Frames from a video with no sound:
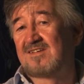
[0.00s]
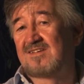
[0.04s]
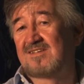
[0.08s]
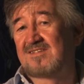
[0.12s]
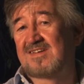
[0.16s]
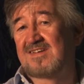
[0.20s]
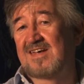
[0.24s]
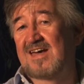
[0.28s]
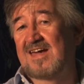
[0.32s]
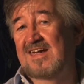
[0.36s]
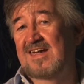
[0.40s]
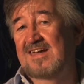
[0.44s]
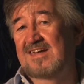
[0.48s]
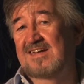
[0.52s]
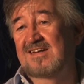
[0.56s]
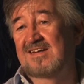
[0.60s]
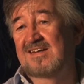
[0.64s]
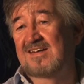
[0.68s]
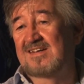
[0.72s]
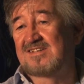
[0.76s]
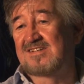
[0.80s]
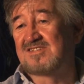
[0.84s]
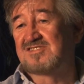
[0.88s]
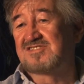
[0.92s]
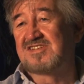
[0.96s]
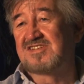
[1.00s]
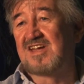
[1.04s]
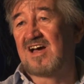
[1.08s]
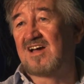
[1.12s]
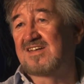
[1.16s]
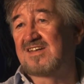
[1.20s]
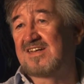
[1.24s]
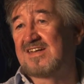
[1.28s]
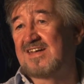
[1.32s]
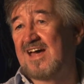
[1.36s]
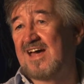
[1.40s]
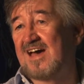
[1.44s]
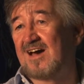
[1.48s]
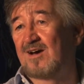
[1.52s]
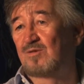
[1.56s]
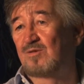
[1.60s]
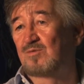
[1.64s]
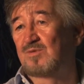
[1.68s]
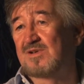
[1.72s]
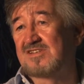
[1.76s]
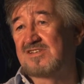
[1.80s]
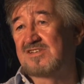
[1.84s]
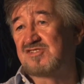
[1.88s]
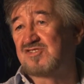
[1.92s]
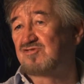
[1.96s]
they uh, started out
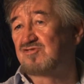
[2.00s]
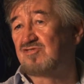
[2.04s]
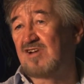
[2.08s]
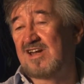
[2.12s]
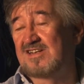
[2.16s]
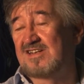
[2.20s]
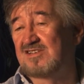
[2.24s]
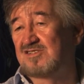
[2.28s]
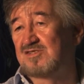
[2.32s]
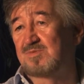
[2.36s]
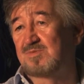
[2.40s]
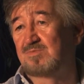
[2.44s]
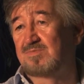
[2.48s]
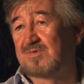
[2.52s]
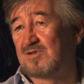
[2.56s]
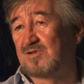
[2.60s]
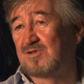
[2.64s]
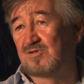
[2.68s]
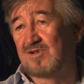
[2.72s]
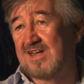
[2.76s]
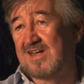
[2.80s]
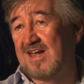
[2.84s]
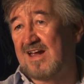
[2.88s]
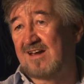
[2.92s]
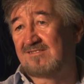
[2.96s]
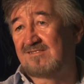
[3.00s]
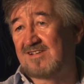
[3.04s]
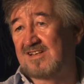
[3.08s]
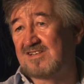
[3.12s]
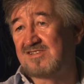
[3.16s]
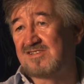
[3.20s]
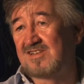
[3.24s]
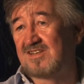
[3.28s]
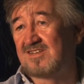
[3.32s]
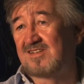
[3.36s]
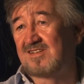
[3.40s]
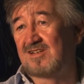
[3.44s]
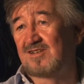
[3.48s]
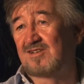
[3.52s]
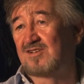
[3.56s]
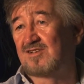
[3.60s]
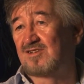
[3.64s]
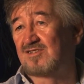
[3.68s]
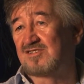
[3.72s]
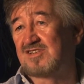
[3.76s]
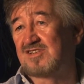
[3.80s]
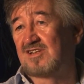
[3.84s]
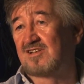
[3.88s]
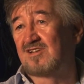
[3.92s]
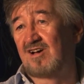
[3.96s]
with a strange blue character that
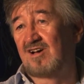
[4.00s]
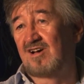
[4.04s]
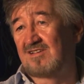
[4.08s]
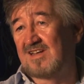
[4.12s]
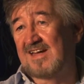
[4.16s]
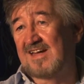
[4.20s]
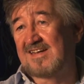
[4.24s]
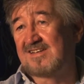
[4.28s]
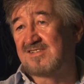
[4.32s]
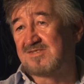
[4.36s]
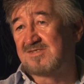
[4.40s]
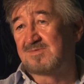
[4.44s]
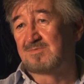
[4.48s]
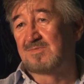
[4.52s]
looked a lot like a